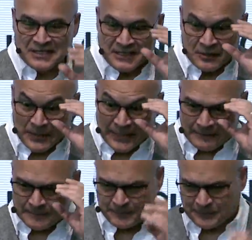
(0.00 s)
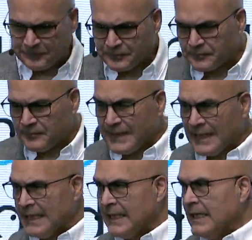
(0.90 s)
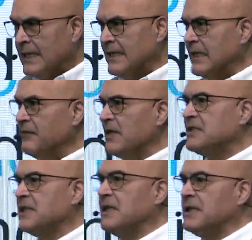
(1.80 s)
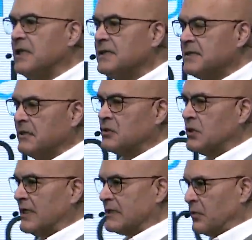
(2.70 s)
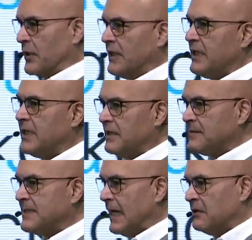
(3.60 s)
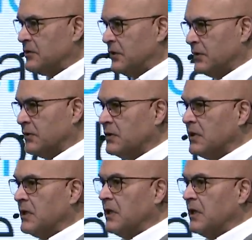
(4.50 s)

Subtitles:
a little bit. The innovation in Zero Trust really comes down to